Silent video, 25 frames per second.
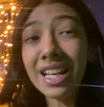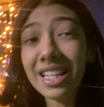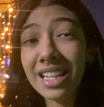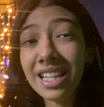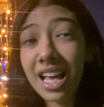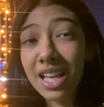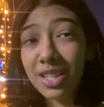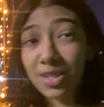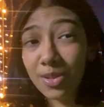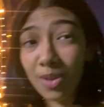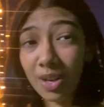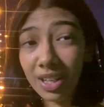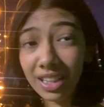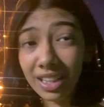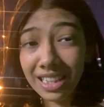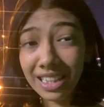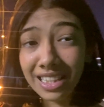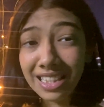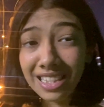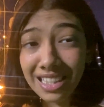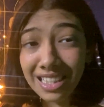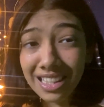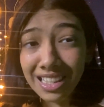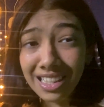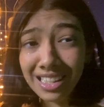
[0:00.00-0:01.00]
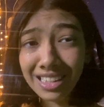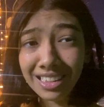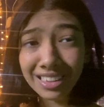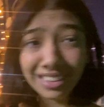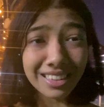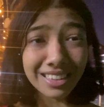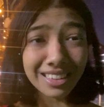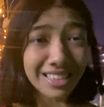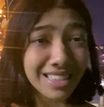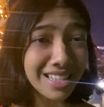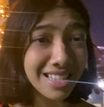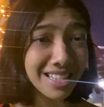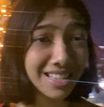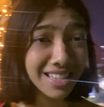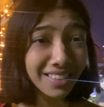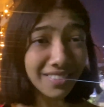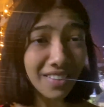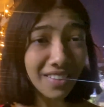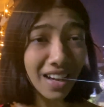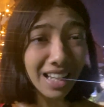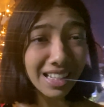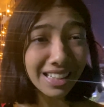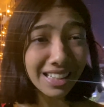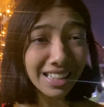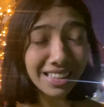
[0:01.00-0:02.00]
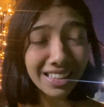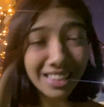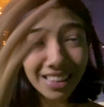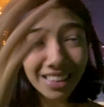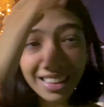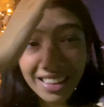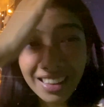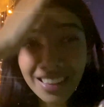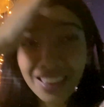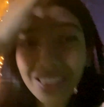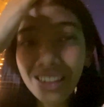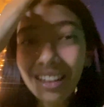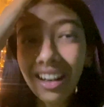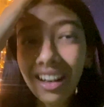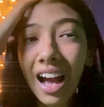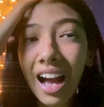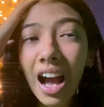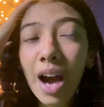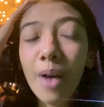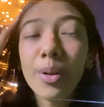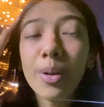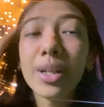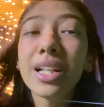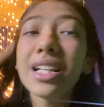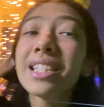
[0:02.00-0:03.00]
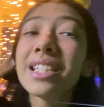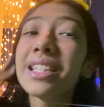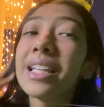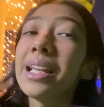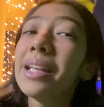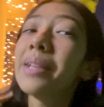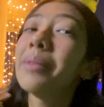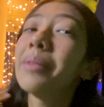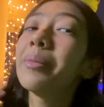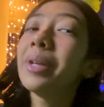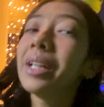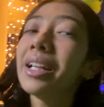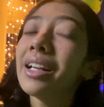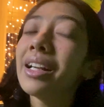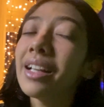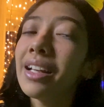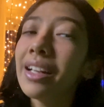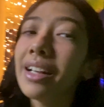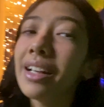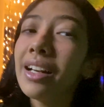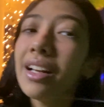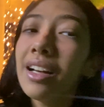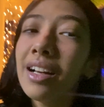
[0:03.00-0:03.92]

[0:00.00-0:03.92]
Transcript: As you all can see, this is Diwali, how it is celebrated.